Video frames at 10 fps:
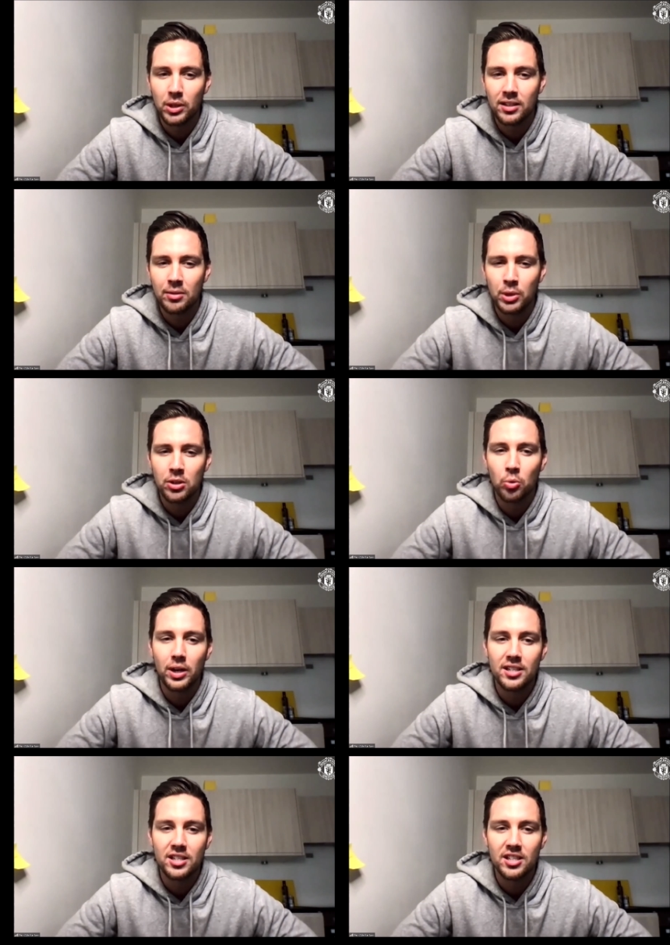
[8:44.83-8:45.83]
with
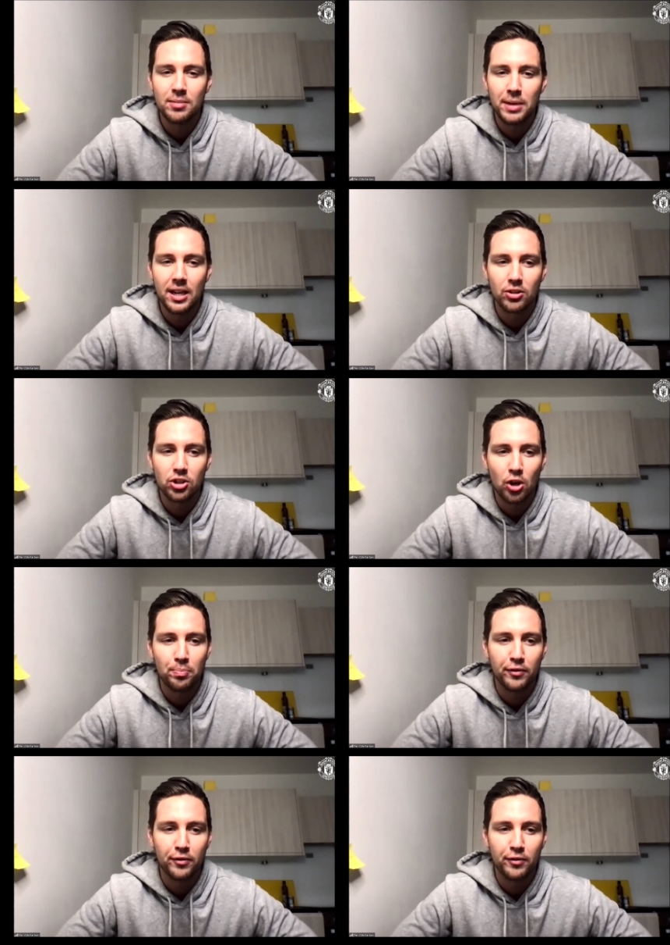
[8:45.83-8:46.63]
Norwegians being on top